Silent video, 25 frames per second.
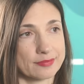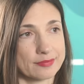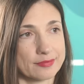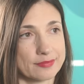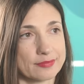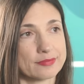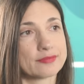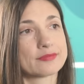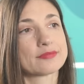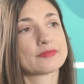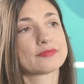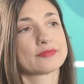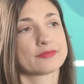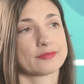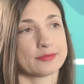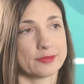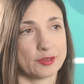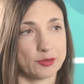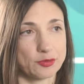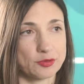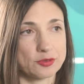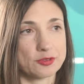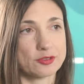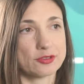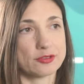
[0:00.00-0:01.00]
their
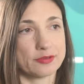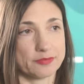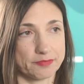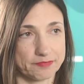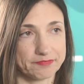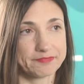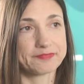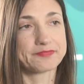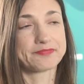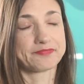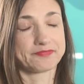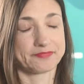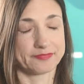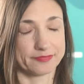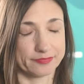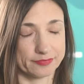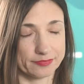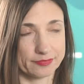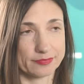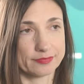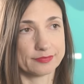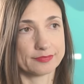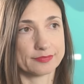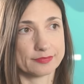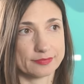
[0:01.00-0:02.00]
domestic market.
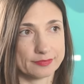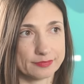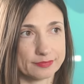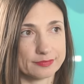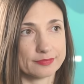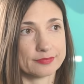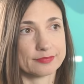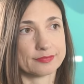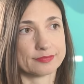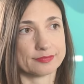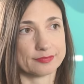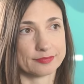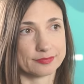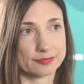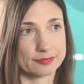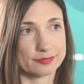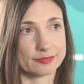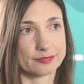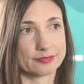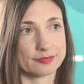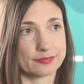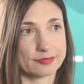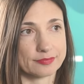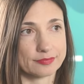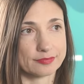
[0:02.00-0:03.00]
And what they're doing
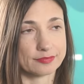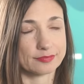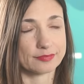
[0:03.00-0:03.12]
now,